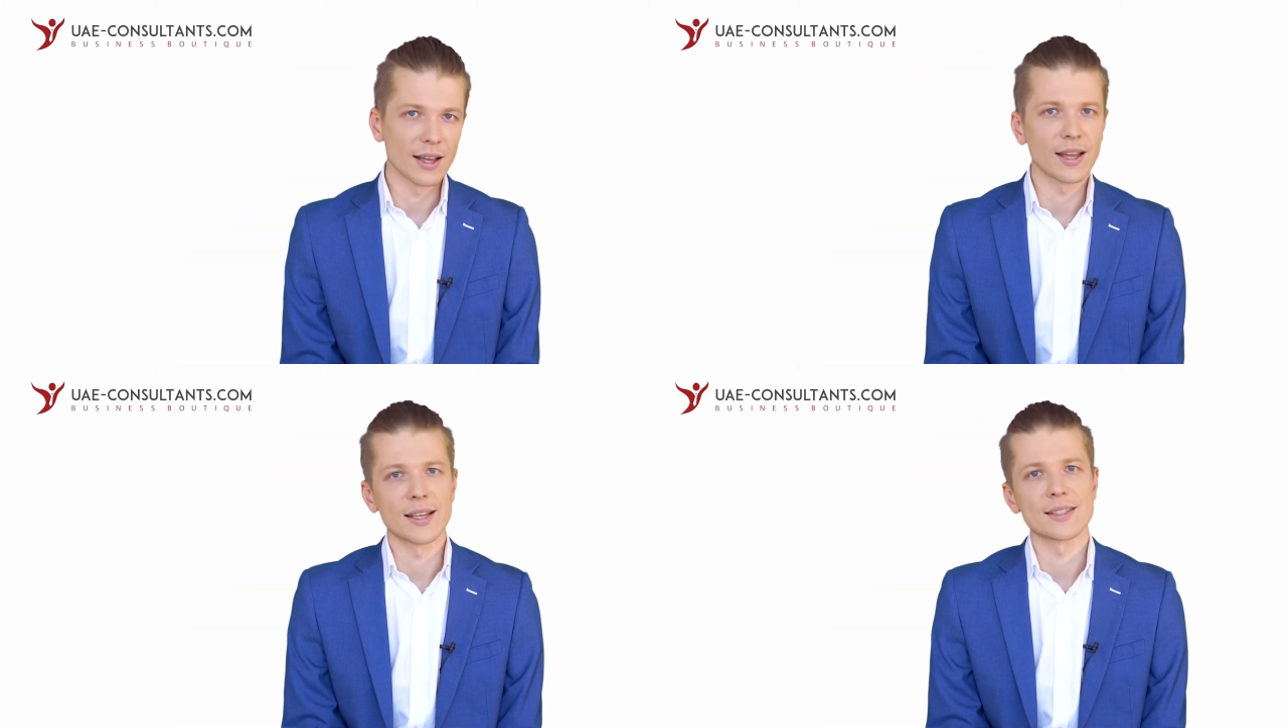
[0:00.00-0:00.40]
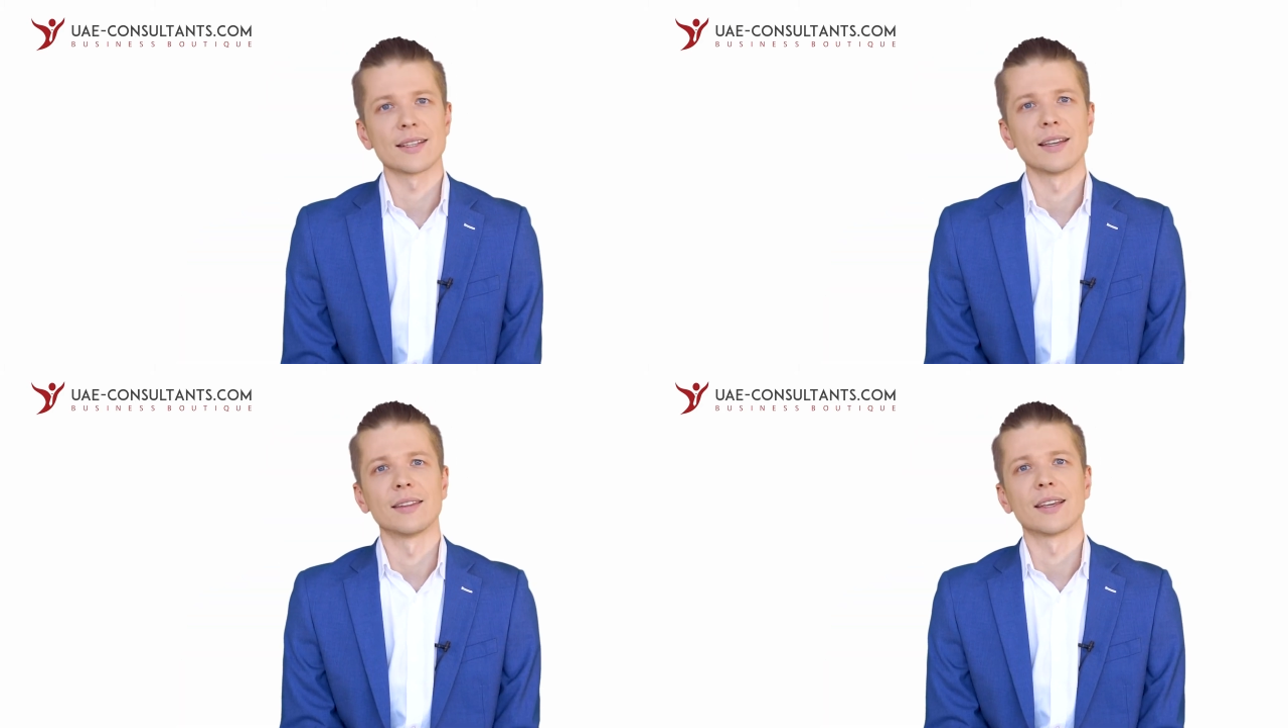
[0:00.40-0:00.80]

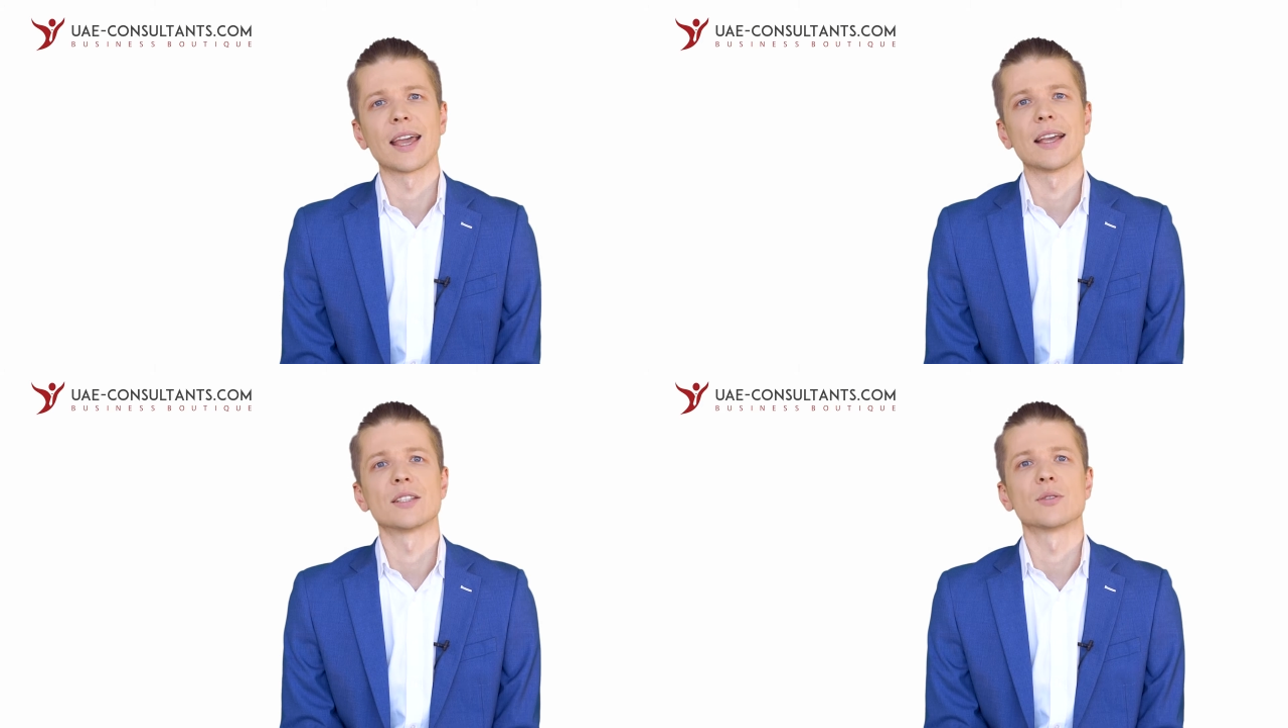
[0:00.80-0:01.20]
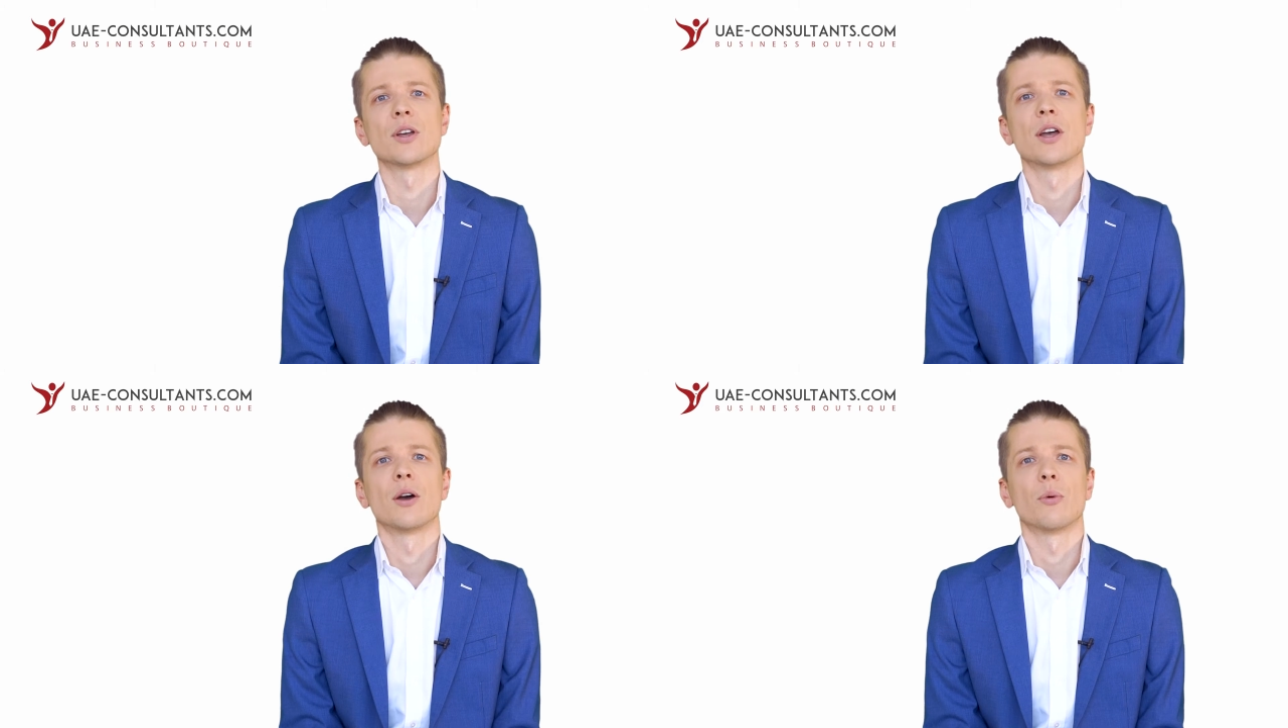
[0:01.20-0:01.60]
As in case
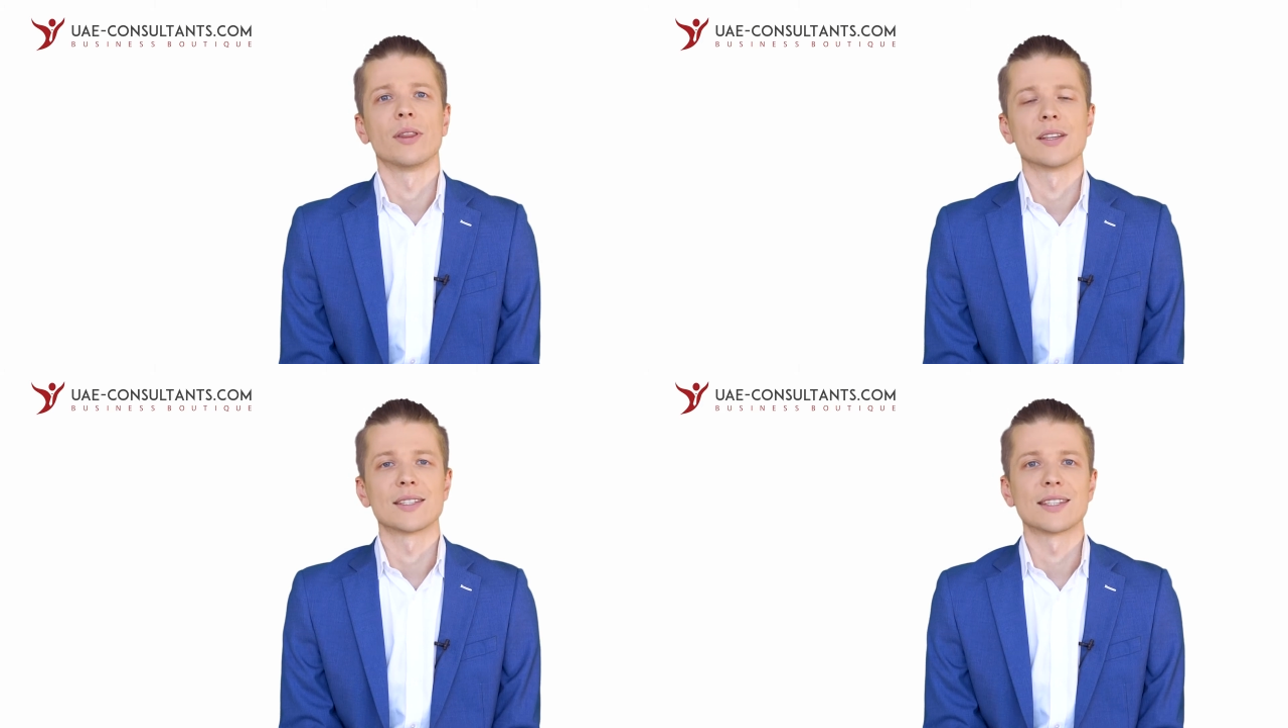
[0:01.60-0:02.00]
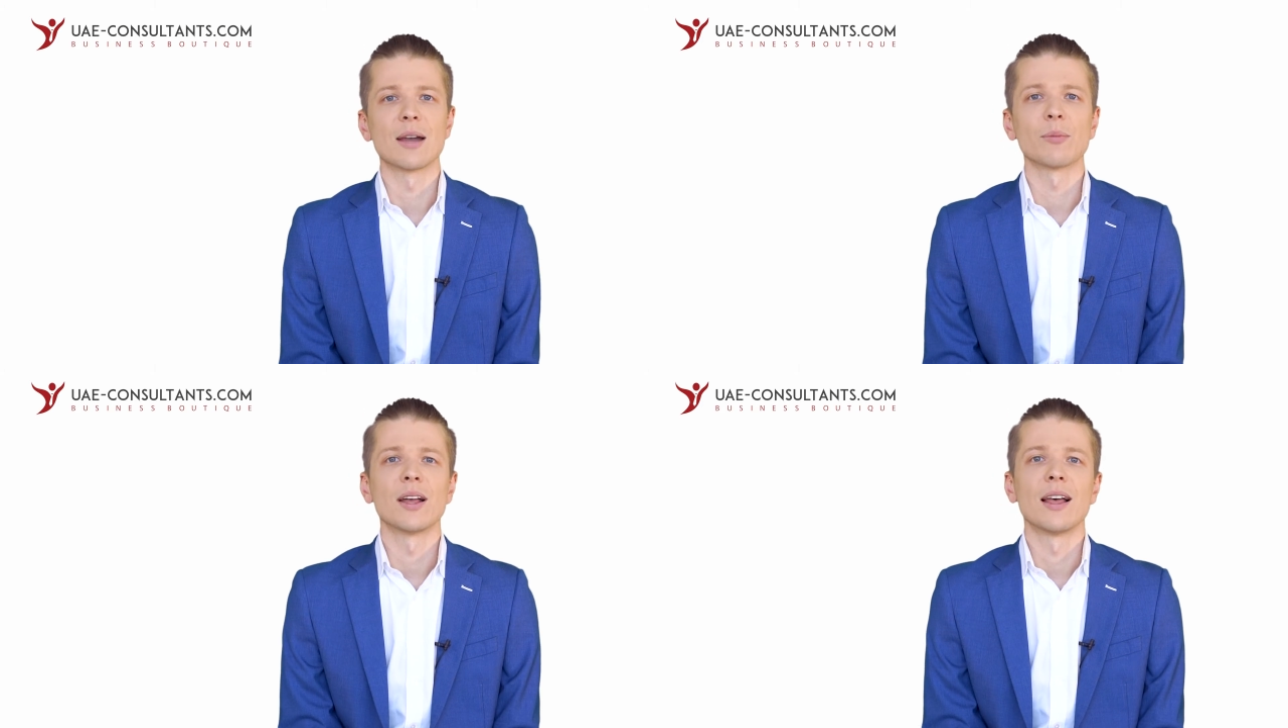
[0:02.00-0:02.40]
with a stamp,